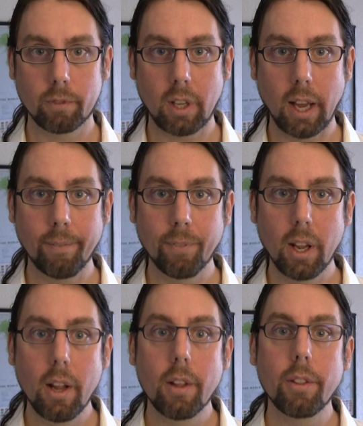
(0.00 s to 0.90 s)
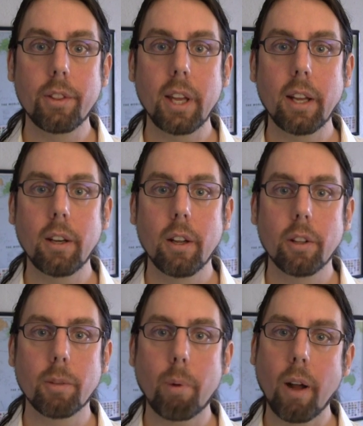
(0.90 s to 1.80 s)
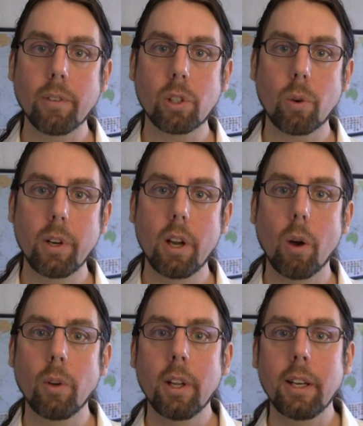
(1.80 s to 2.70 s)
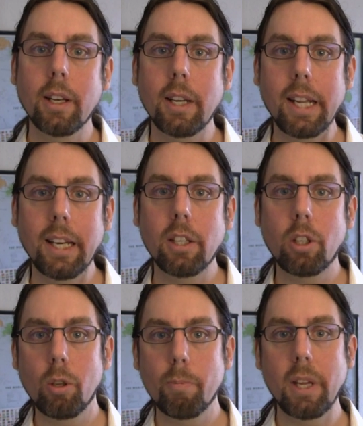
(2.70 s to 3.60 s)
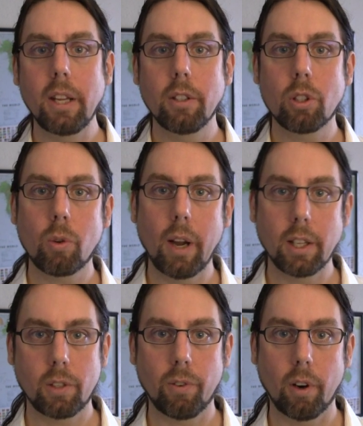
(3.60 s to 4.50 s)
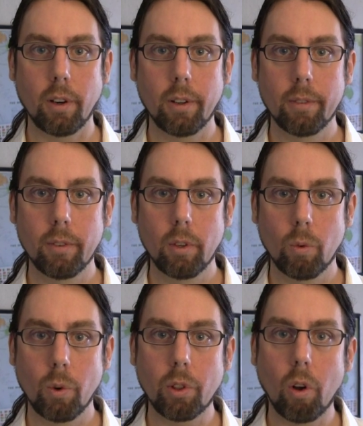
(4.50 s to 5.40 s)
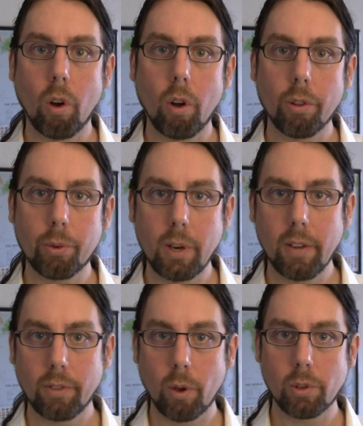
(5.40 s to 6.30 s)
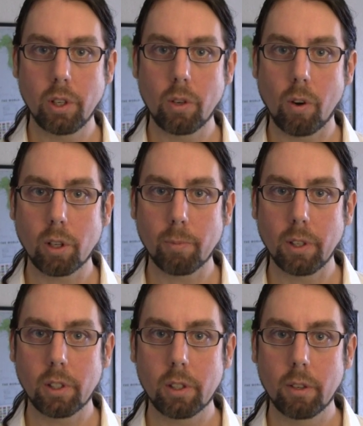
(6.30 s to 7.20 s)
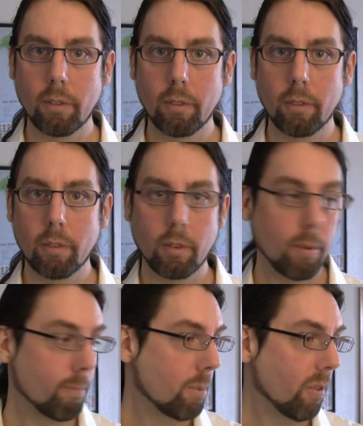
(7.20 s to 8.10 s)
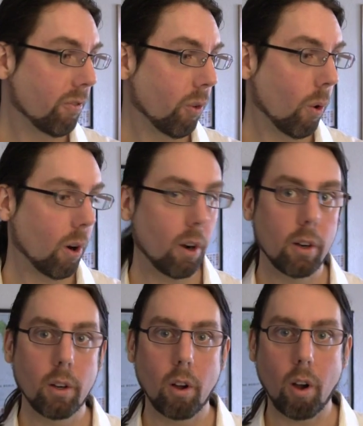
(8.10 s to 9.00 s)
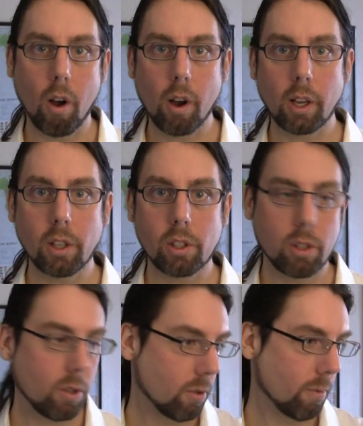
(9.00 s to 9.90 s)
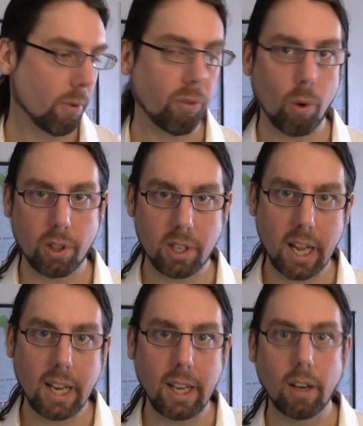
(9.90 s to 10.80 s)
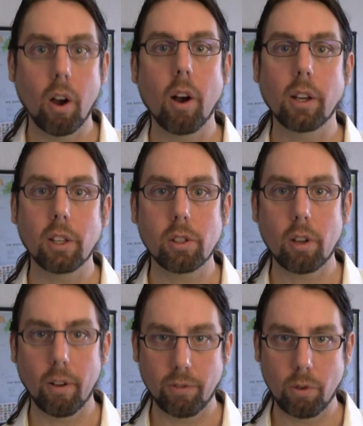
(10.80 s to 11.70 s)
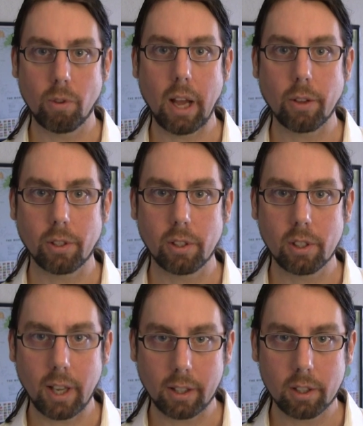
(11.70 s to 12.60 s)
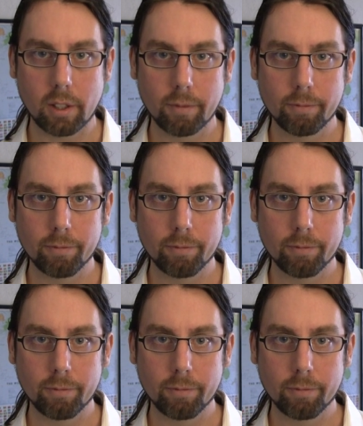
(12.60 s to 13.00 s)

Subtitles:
okay, then the promissory note needed to be transferred with all three of those endorsements before the date in August of 2006.